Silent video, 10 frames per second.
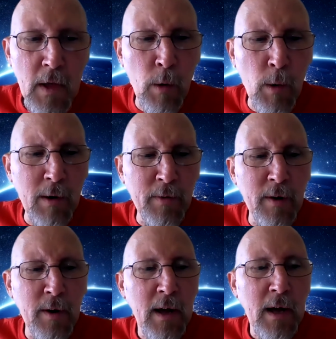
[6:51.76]

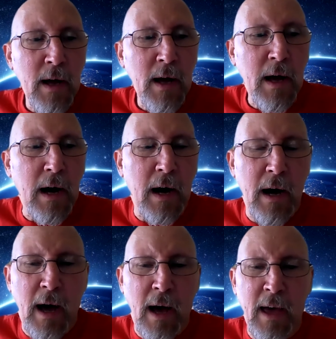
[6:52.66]
however,
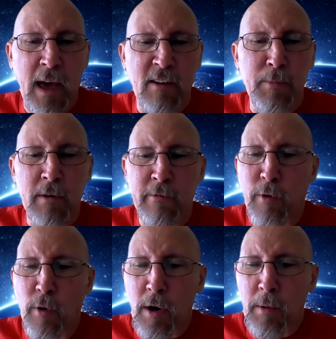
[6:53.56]
uh, I have been
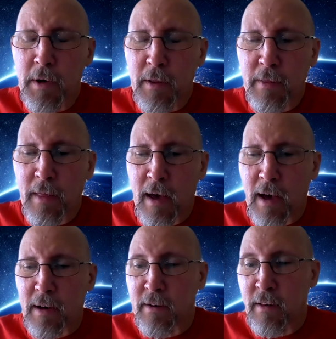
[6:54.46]
informed
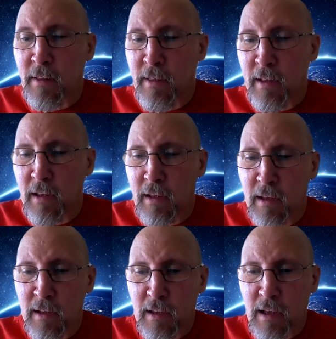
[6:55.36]
that
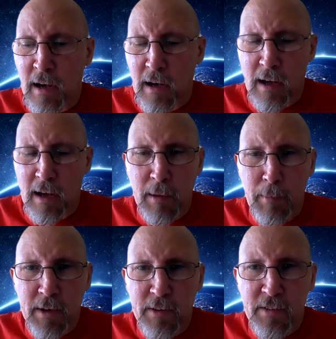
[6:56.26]
the uh,
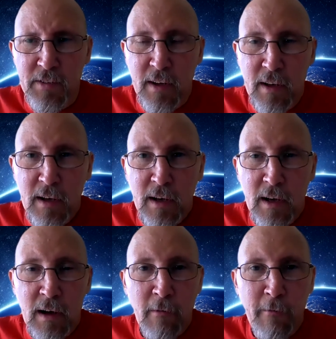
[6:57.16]
elements
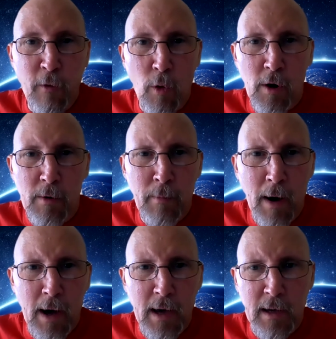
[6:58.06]
for
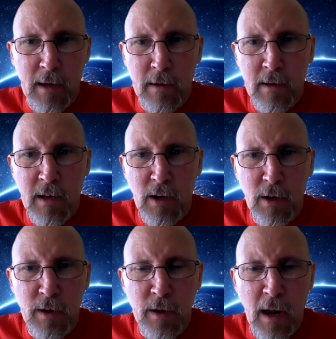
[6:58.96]
my
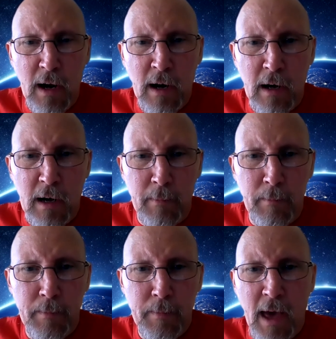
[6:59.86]
kiln
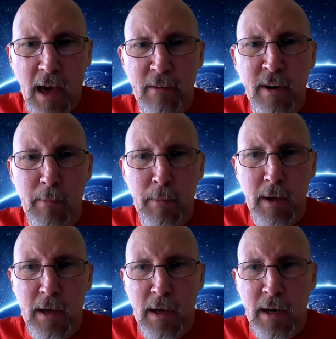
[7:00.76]
um, have come
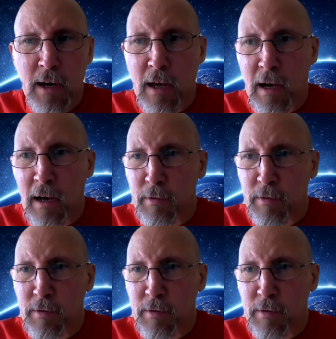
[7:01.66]
in. I